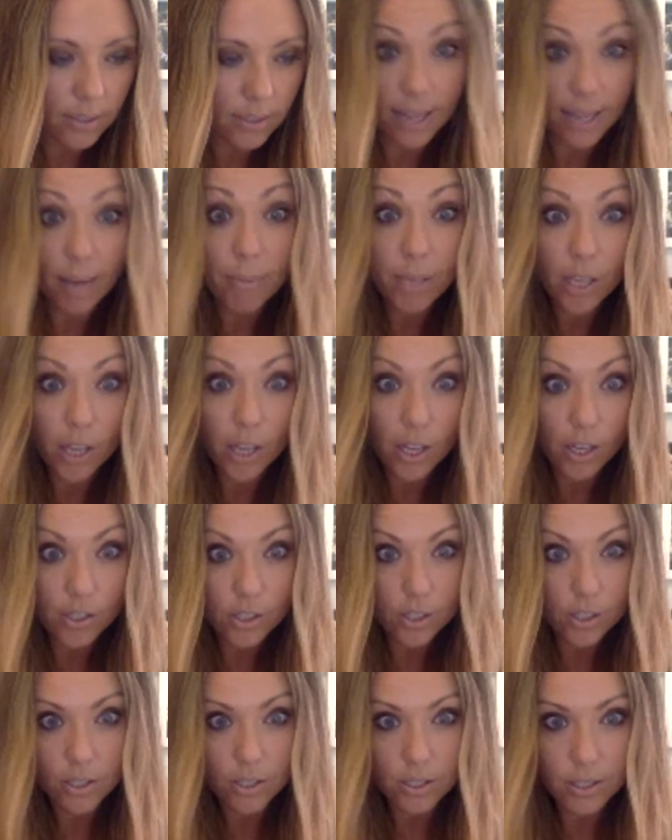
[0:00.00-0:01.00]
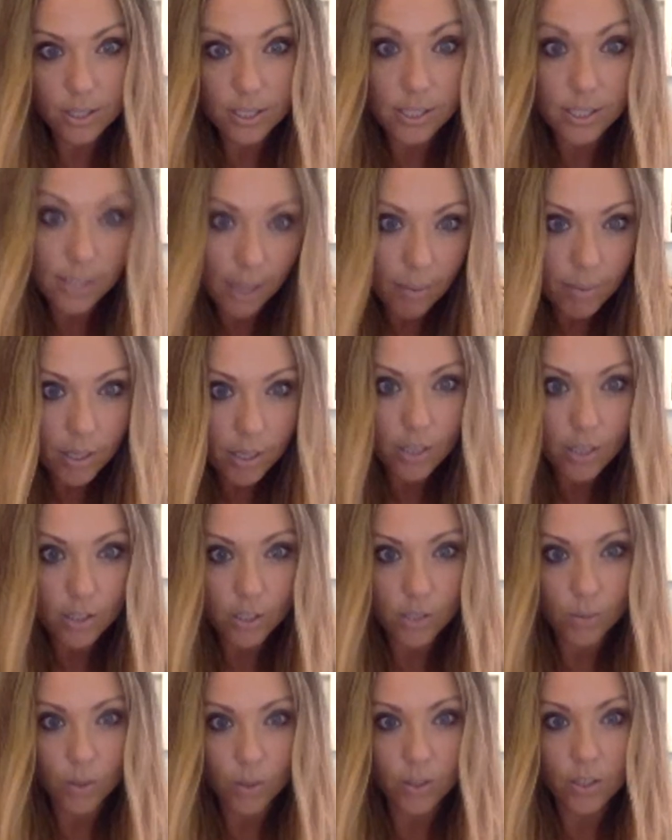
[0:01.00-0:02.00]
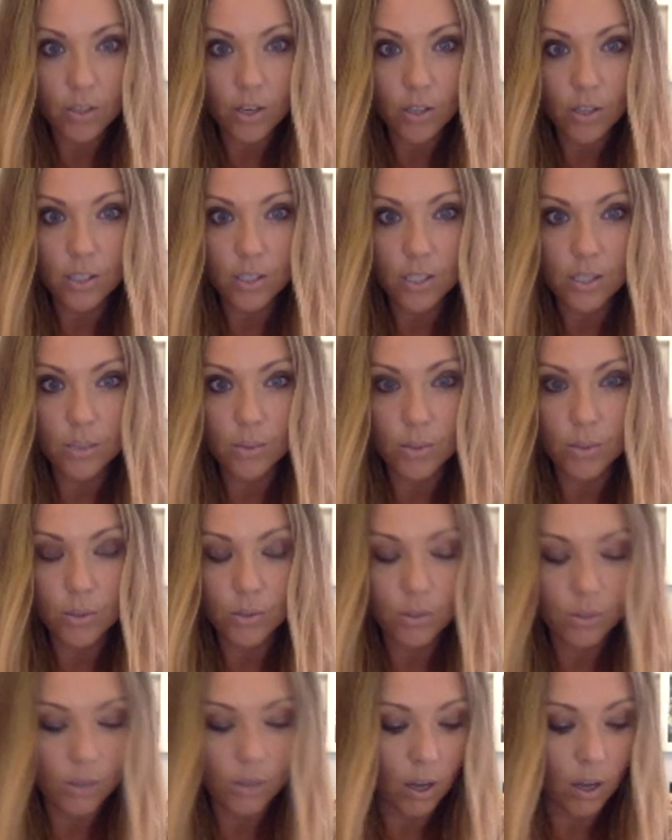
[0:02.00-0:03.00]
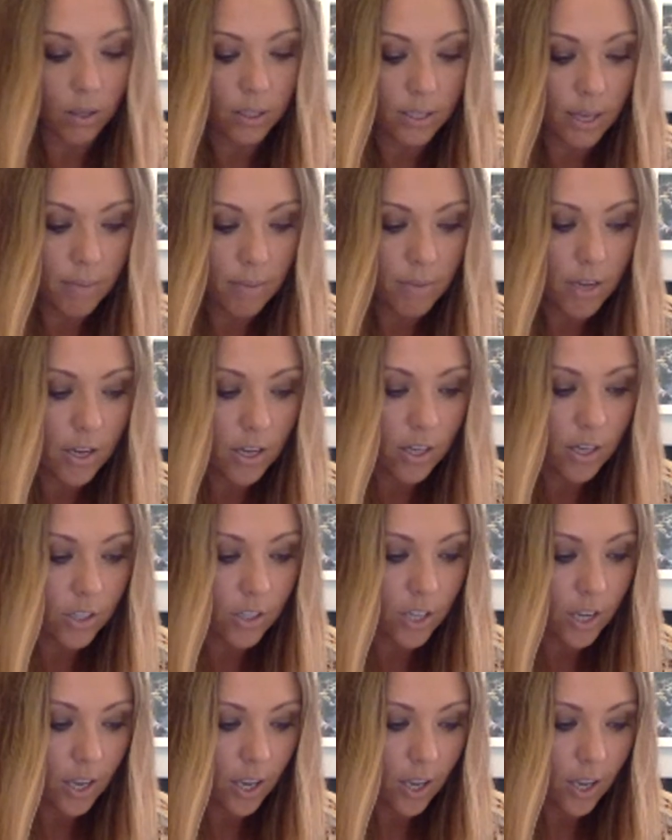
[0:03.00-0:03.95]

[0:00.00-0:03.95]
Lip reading: demiurge. It's the demiurge. It's what the Gnostics would call the demiurge.